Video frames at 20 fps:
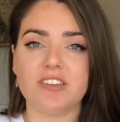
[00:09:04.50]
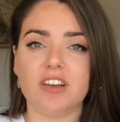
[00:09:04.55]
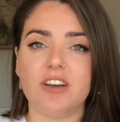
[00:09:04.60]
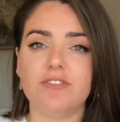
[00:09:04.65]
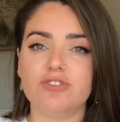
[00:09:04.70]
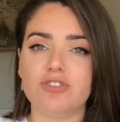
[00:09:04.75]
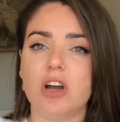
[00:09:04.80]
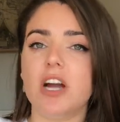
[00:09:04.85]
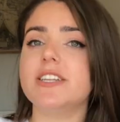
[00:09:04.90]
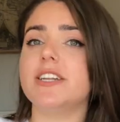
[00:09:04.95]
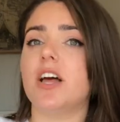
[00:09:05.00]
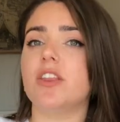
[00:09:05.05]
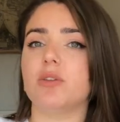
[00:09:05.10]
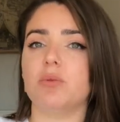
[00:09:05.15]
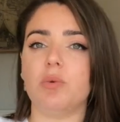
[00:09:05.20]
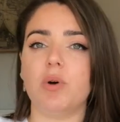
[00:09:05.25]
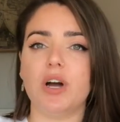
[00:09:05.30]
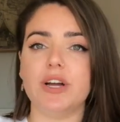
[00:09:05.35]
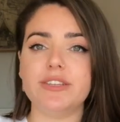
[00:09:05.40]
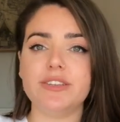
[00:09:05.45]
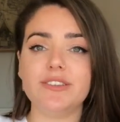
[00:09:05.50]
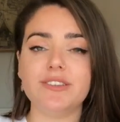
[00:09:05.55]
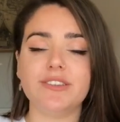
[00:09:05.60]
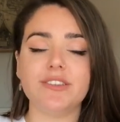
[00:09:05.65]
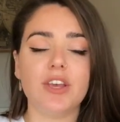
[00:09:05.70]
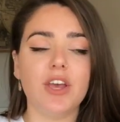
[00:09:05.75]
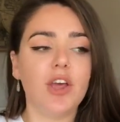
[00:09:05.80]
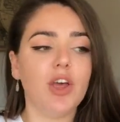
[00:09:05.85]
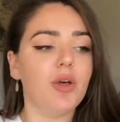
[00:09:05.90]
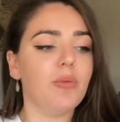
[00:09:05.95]
I've tried other ones,
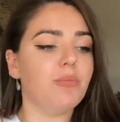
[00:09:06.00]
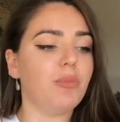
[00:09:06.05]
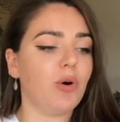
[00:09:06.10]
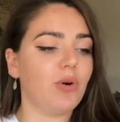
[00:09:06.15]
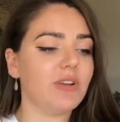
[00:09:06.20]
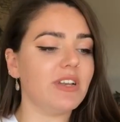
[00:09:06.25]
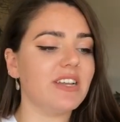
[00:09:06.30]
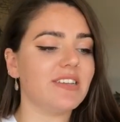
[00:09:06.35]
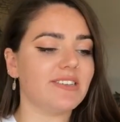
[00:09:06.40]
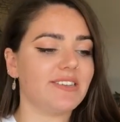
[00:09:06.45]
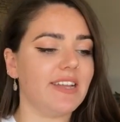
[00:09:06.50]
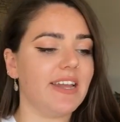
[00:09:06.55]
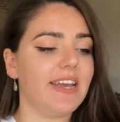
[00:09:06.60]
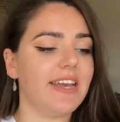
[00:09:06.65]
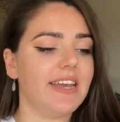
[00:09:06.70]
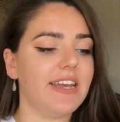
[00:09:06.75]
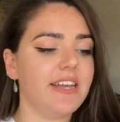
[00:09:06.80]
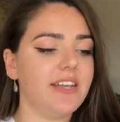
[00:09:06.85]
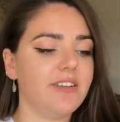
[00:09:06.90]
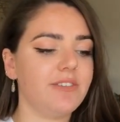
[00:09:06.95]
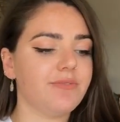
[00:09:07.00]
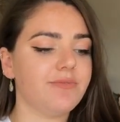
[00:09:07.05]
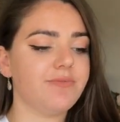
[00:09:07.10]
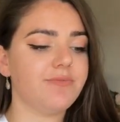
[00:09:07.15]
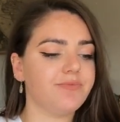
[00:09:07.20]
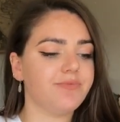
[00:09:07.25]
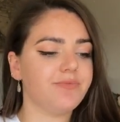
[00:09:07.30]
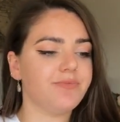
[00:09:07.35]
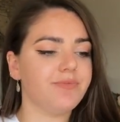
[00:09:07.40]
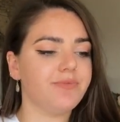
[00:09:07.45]
but honestly,
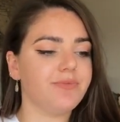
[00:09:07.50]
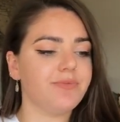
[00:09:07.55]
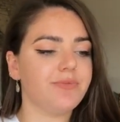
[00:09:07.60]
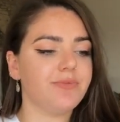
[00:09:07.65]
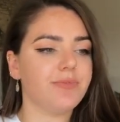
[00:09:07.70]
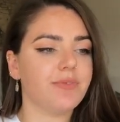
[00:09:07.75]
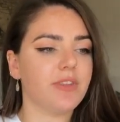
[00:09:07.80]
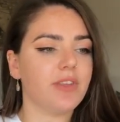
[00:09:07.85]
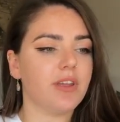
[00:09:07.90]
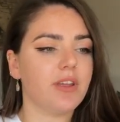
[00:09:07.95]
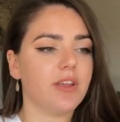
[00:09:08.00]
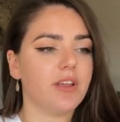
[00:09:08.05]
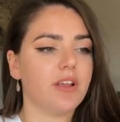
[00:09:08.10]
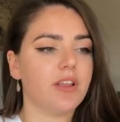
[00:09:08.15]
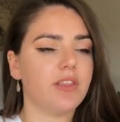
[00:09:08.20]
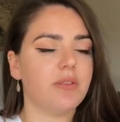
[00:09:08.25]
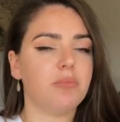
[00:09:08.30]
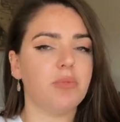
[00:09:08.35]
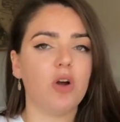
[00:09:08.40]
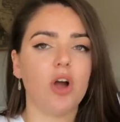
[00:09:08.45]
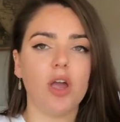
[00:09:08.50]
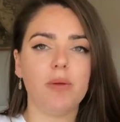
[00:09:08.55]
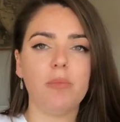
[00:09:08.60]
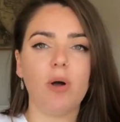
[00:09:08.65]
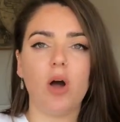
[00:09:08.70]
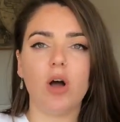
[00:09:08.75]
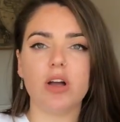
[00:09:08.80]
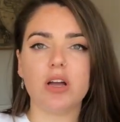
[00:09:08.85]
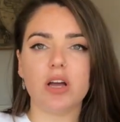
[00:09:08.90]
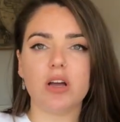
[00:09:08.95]
the
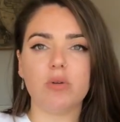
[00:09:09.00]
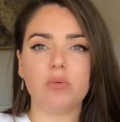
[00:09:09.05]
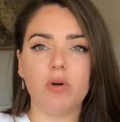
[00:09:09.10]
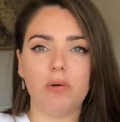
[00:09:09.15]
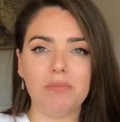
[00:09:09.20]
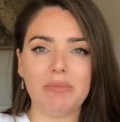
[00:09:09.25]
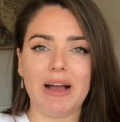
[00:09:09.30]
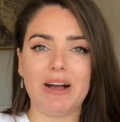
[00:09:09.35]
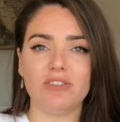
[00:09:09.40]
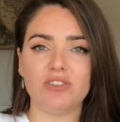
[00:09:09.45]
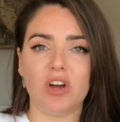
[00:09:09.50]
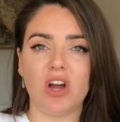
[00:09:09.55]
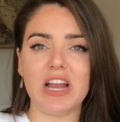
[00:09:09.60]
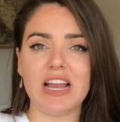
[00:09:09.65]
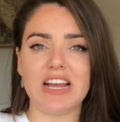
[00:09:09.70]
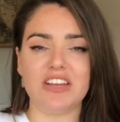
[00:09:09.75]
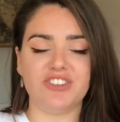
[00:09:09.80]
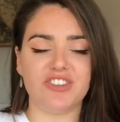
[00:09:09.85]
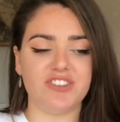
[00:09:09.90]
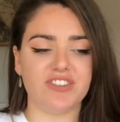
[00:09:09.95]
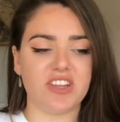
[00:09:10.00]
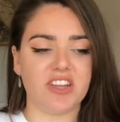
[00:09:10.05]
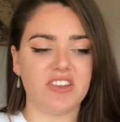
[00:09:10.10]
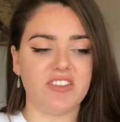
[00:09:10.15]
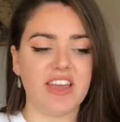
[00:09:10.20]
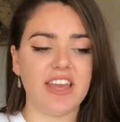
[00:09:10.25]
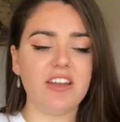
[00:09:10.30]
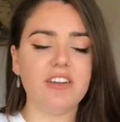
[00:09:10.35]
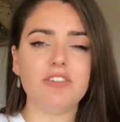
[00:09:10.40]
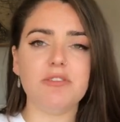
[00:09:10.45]
Primark £1 eyelashes,
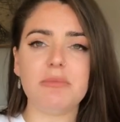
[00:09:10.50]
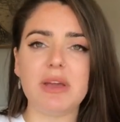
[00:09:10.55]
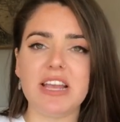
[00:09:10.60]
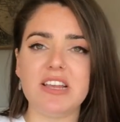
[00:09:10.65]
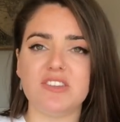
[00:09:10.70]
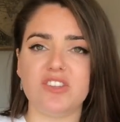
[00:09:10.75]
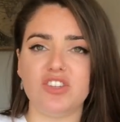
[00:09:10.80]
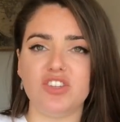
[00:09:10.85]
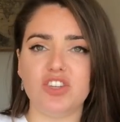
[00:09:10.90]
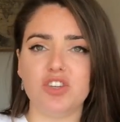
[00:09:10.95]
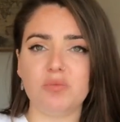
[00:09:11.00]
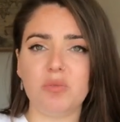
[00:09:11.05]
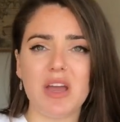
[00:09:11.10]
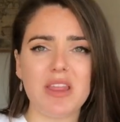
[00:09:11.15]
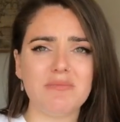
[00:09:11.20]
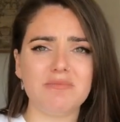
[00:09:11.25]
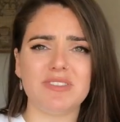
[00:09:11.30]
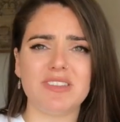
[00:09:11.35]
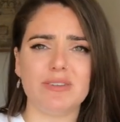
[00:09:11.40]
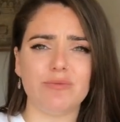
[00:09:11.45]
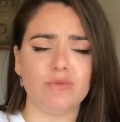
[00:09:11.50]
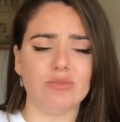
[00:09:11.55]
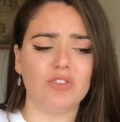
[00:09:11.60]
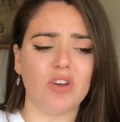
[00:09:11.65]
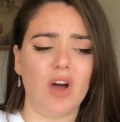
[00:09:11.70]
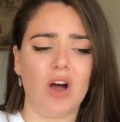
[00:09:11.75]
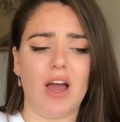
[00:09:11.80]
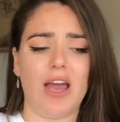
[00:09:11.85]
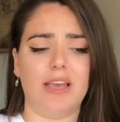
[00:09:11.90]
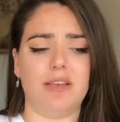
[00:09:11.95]
they are amazing. You can wear them several
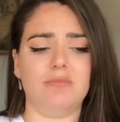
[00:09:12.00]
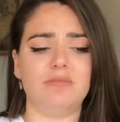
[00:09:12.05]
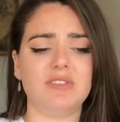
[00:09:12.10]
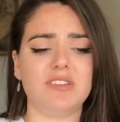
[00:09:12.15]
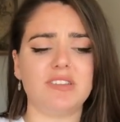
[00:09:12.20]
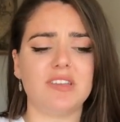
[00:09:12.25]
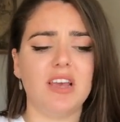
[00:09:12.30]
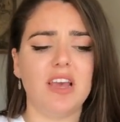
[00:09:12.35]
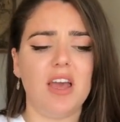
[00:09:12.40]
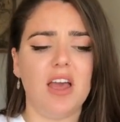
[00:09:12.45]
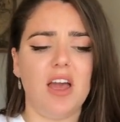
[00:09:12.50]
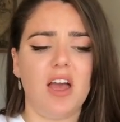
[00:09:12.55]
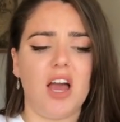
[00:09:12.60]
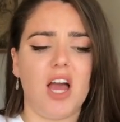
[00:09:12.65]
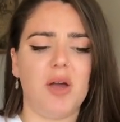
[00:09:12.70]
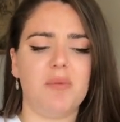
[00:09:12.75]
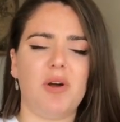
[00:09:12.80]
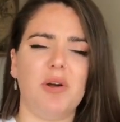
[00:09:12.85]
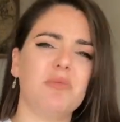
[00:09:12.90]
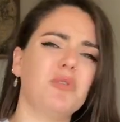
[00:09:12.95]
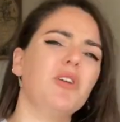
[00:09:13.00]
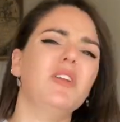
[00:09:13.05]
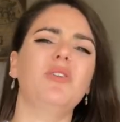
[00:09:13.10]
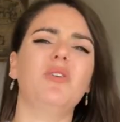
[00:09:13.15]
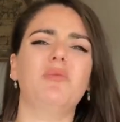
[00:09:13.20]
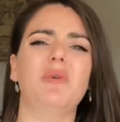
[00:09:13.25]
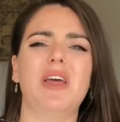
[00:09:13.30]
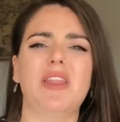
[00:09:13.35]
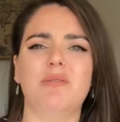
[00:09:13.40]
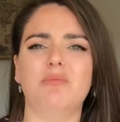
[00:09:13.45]
times. I'll probably
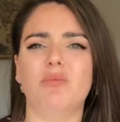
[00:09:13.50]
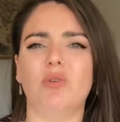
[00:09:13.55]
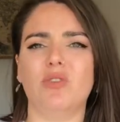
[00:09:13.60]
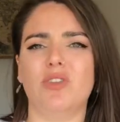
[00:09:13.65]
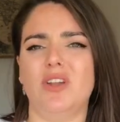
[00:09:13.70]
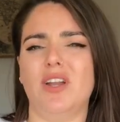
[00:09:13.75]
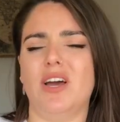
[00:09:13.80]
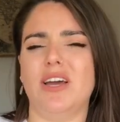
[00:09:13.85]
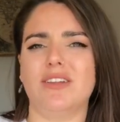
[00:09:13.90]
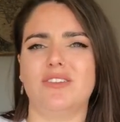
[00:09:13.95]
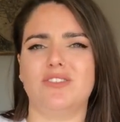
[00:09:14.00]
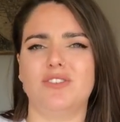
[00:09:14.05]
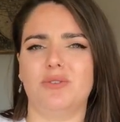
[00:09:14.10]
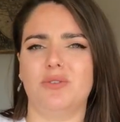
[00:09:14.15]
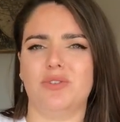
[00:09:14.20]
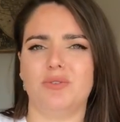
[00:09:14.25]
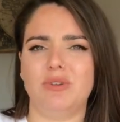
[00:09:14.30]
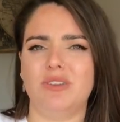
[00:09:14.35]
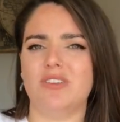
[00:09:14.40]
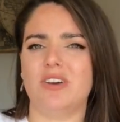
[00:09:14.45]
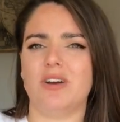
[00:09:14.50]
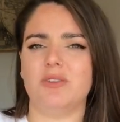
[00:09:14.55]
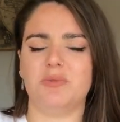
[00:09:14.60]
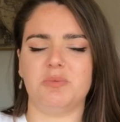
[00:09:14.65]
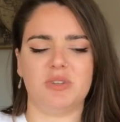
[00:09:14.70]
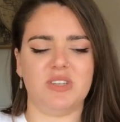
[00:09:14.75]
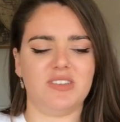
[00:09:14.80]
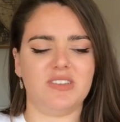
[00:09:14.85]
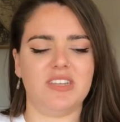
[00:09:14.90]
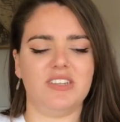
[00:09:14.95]
not wear them more than like 2 or 3 times
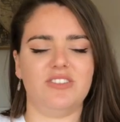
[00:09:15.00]
because they